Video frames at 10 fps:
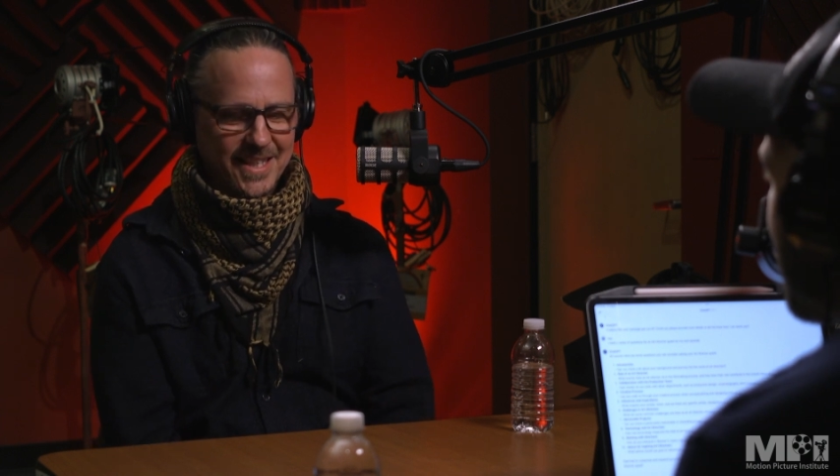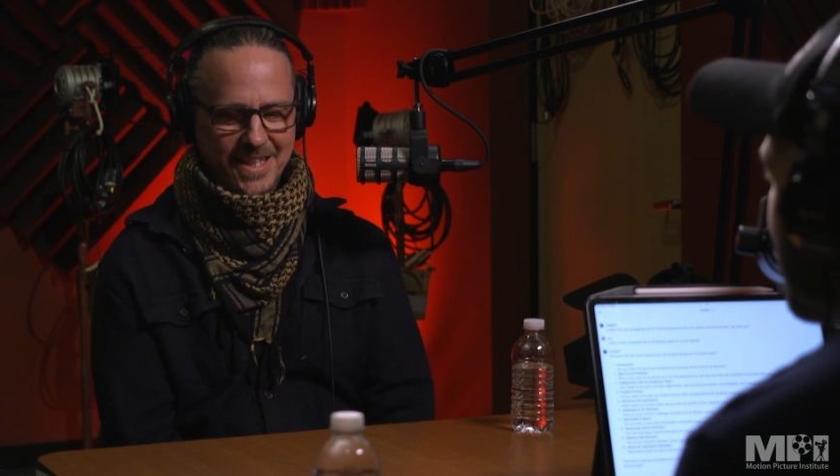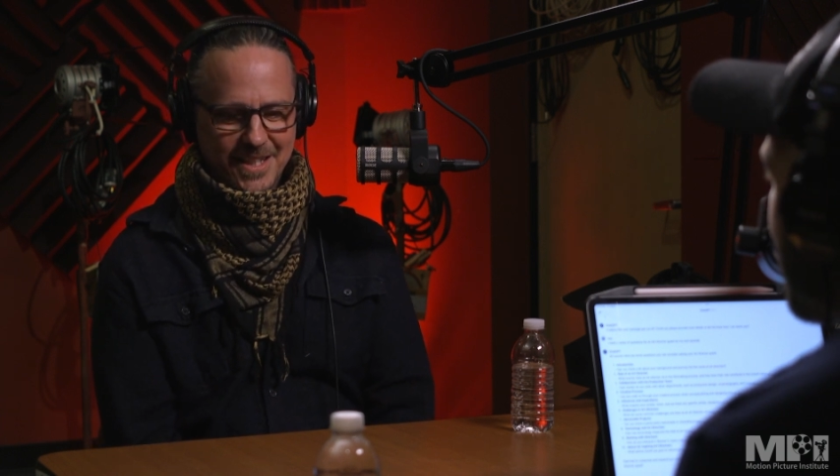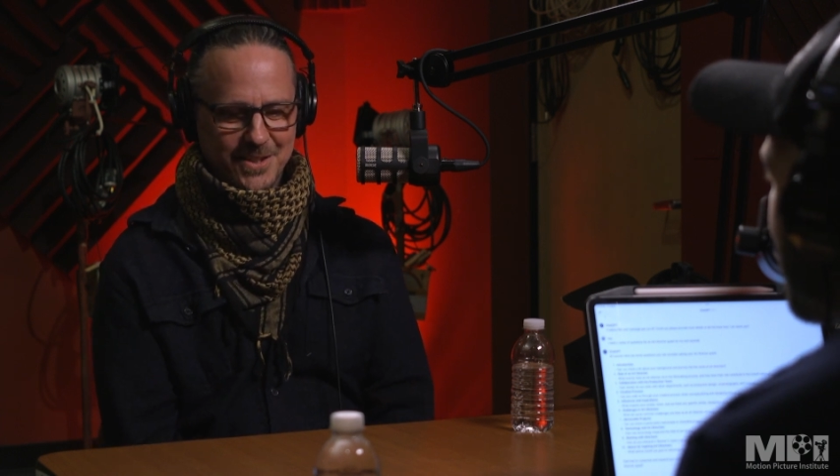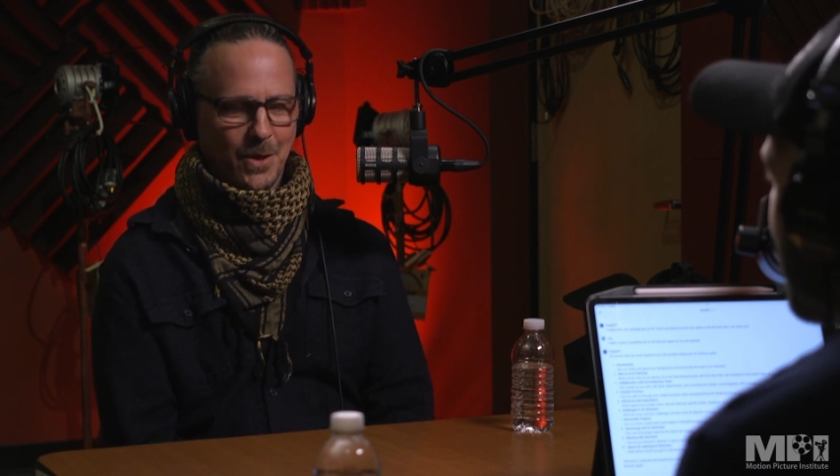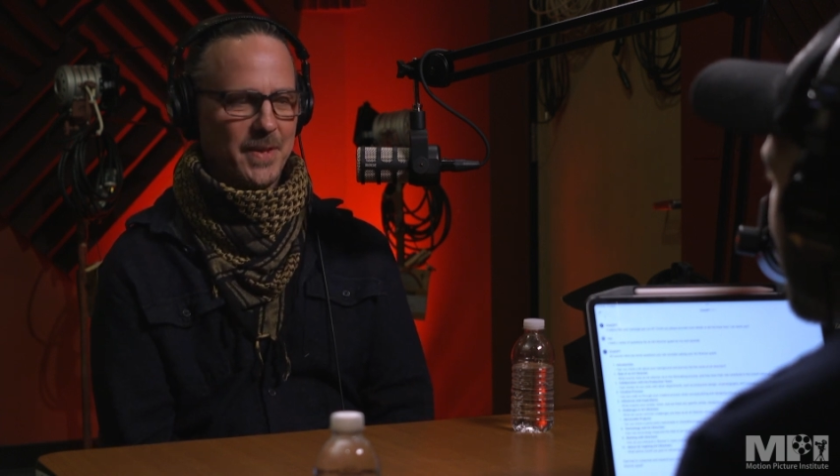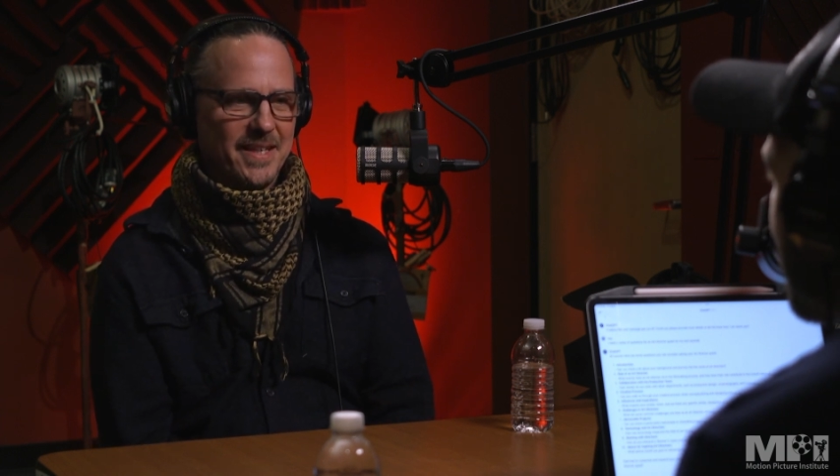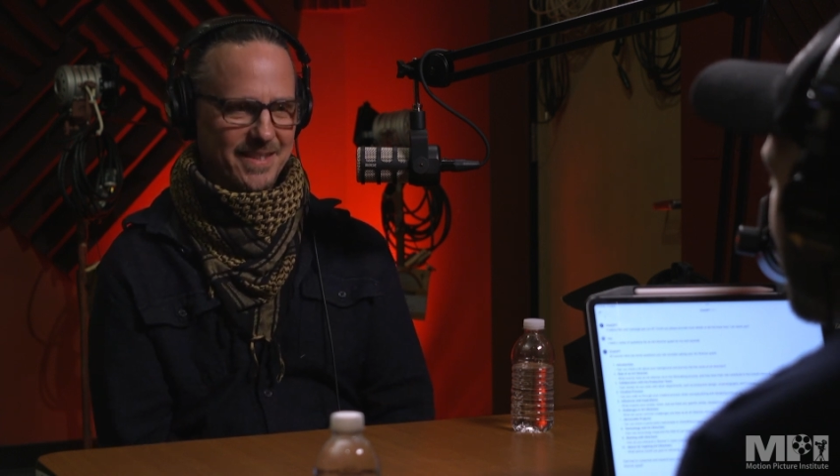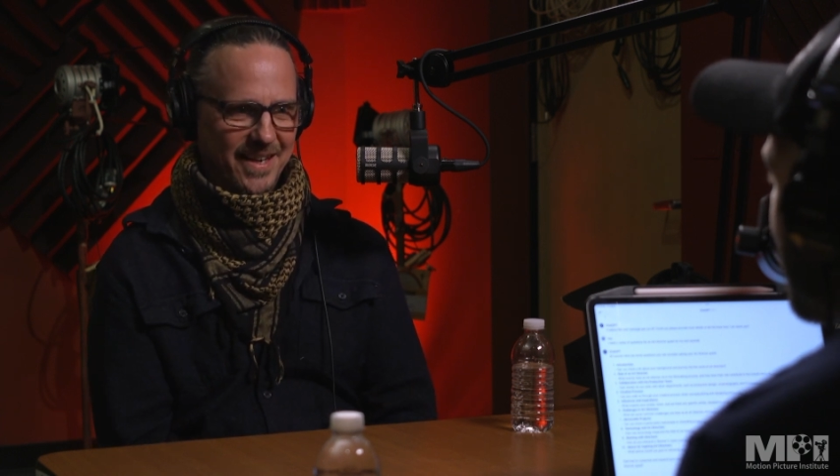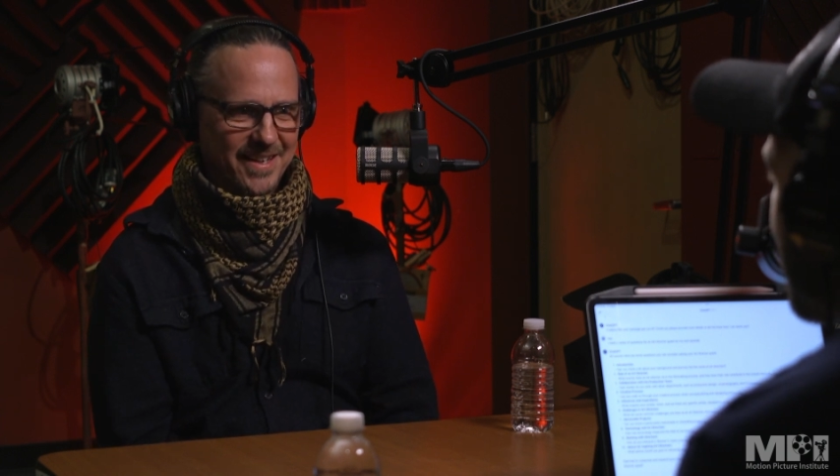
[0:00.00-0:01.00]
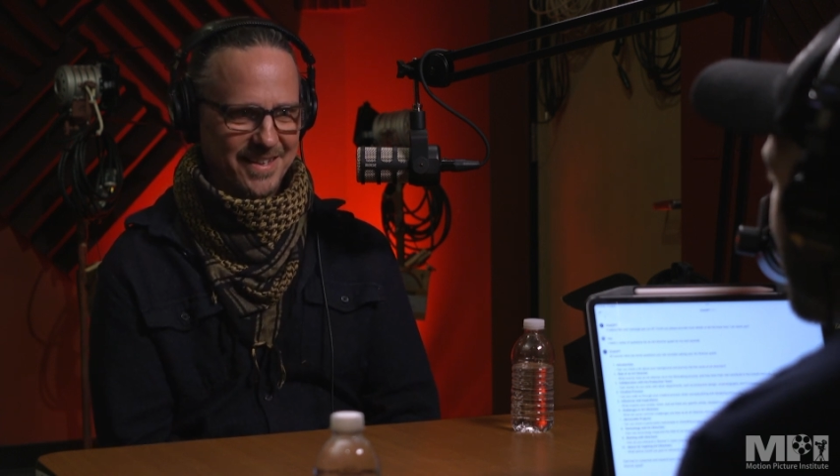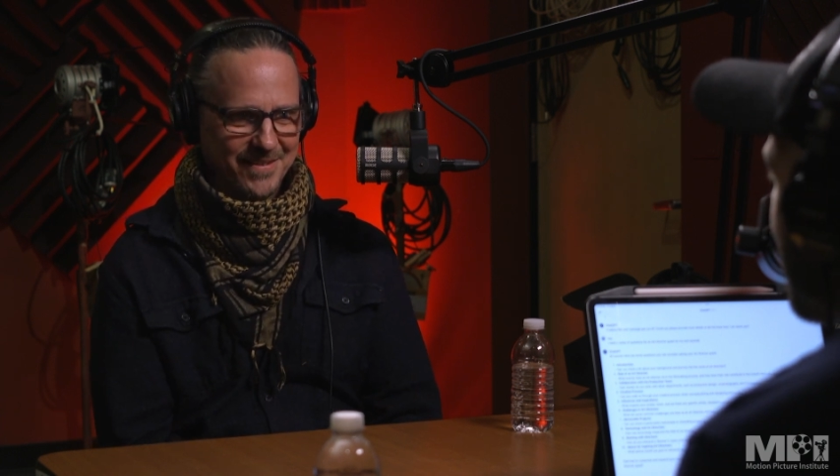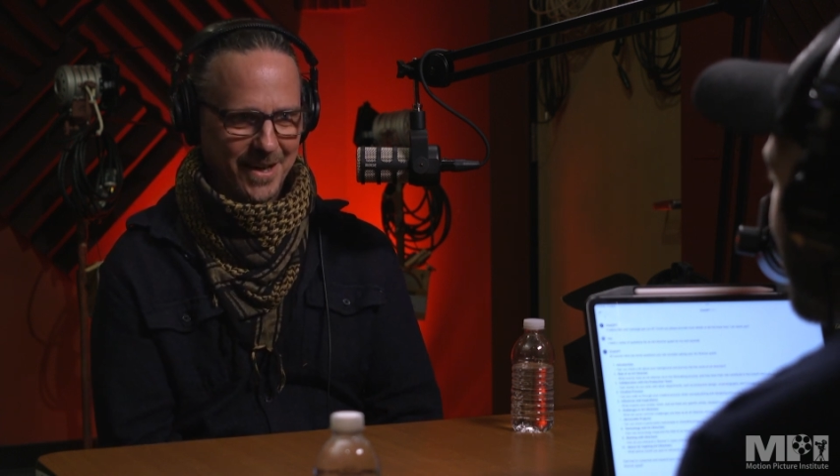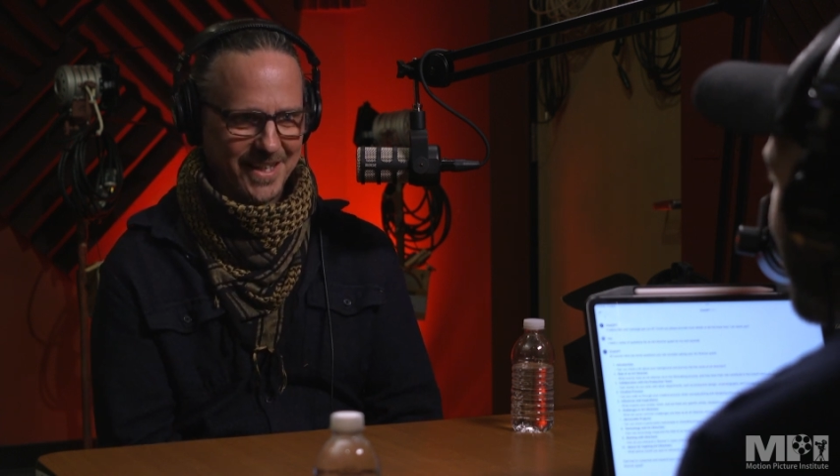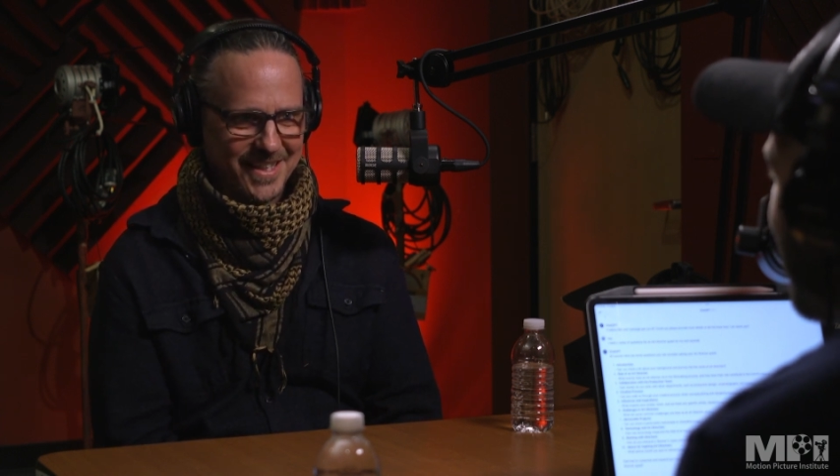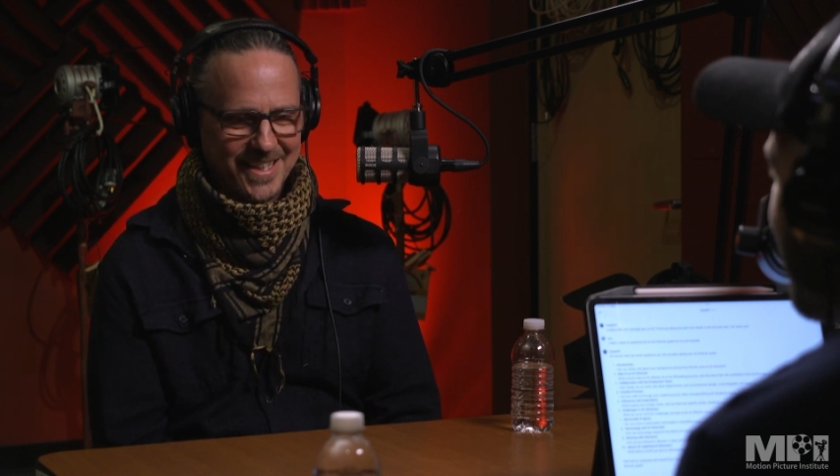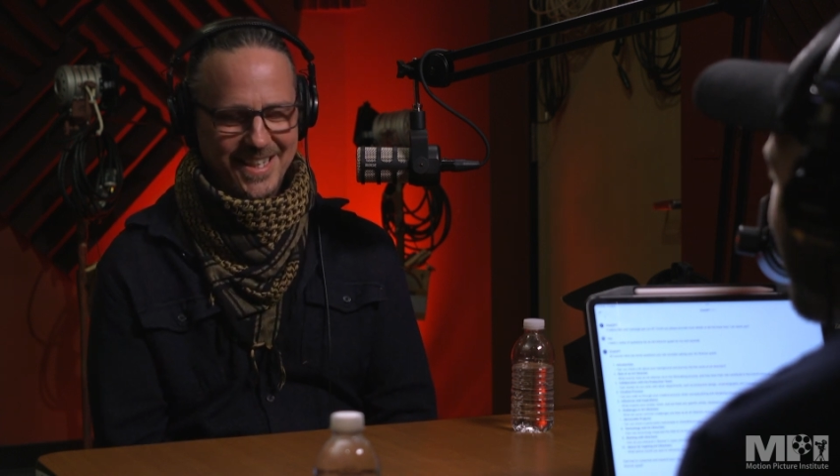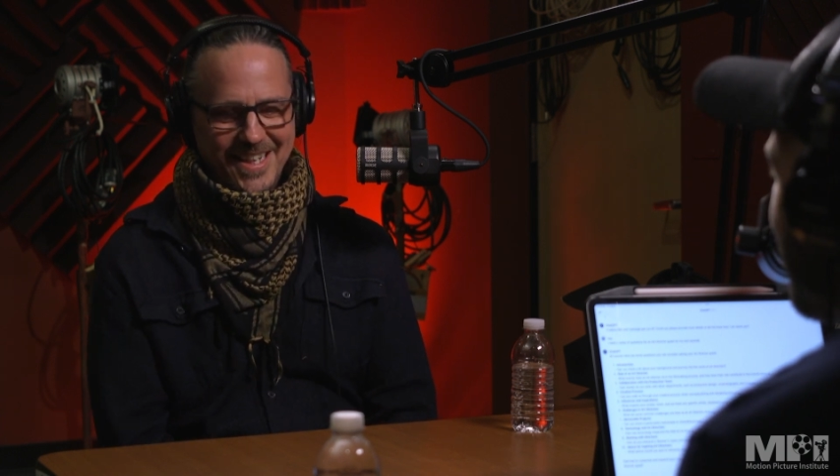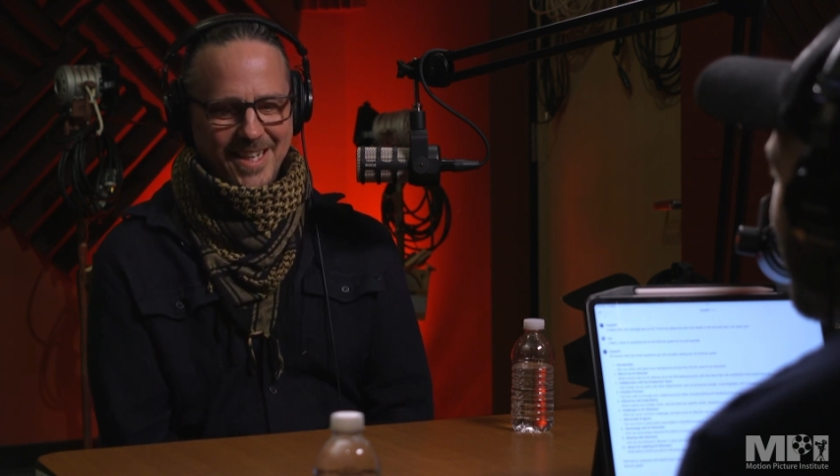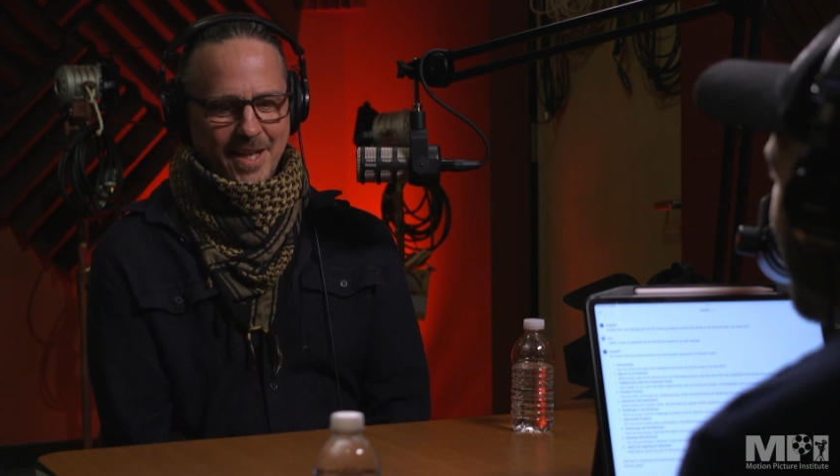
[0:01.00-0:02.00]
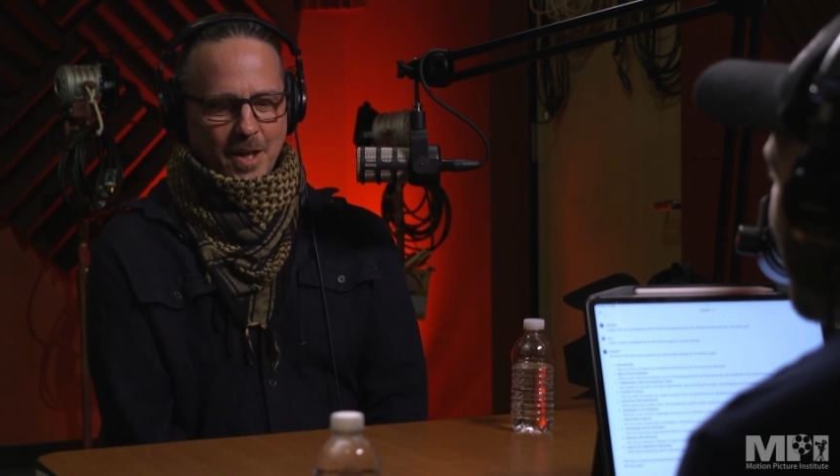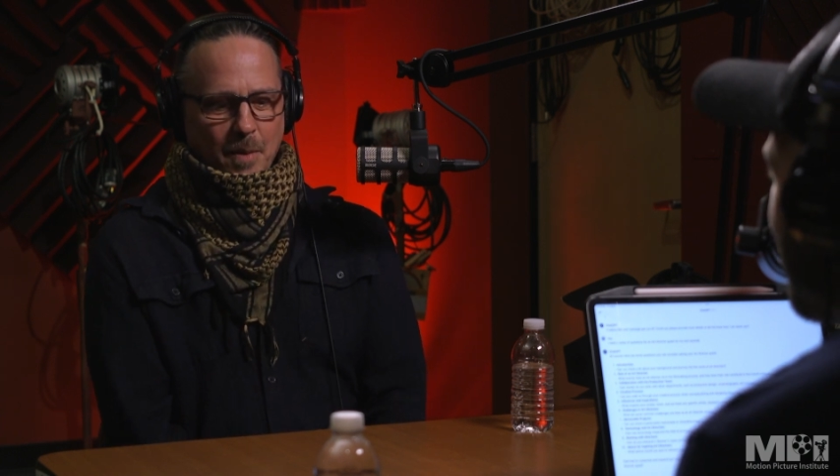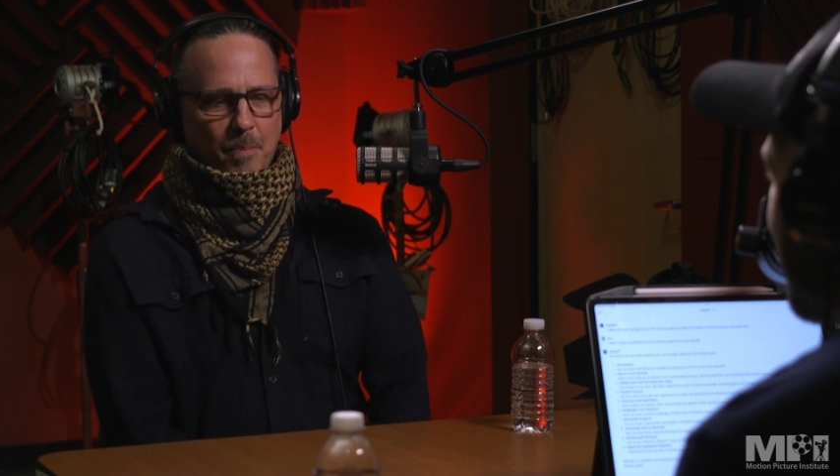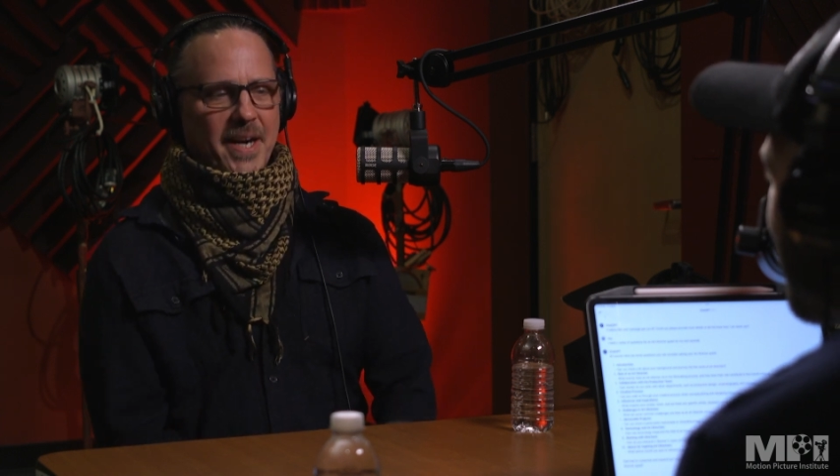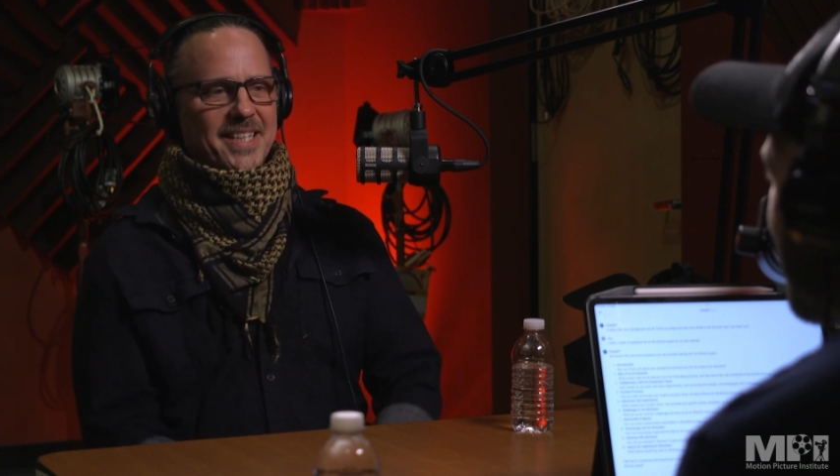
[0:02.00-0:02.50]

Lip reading: So they say, right? But